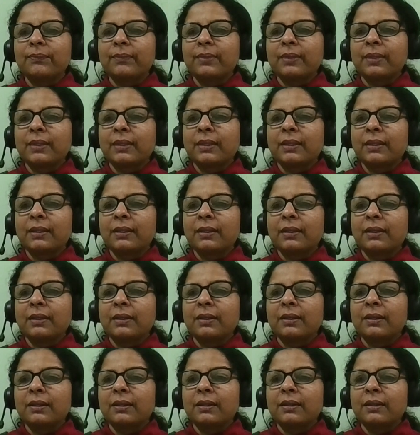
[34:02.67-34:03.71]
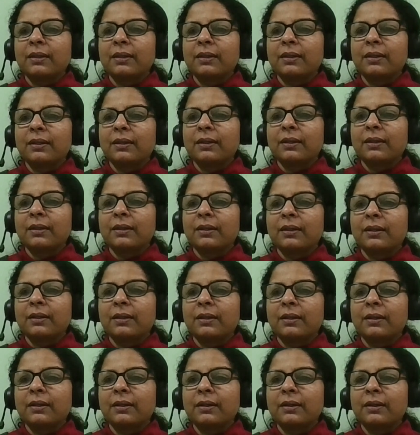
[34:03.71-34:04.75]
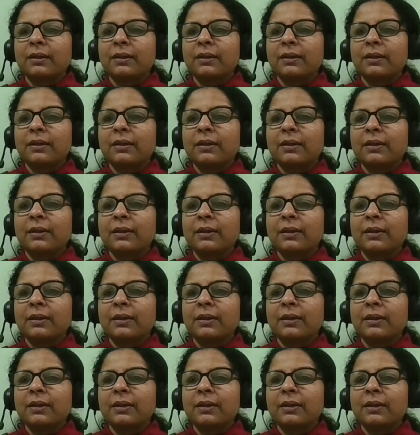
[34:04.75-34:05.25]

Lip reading: No one is speaking in this clip.